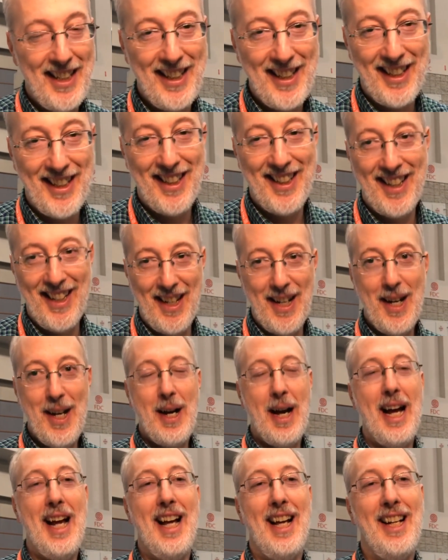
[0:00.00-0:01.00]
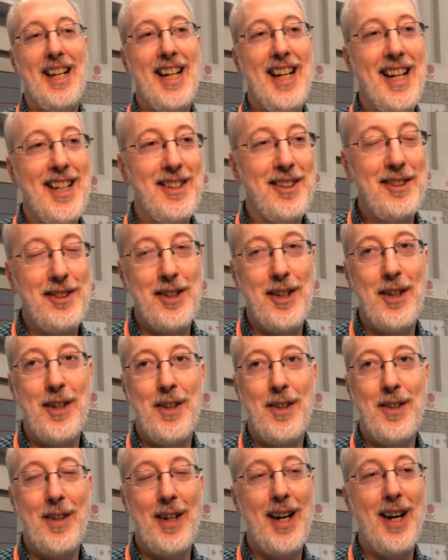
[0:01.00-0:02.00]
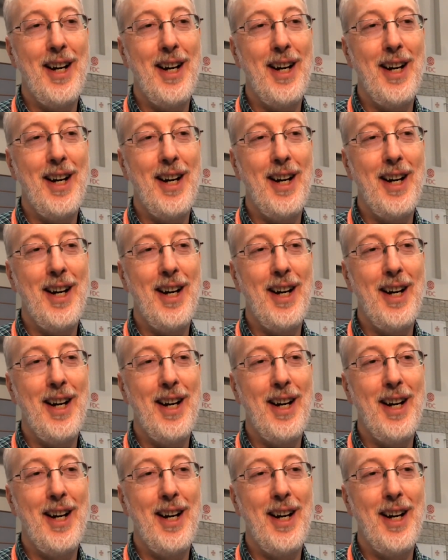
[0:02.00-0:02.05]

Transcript: and so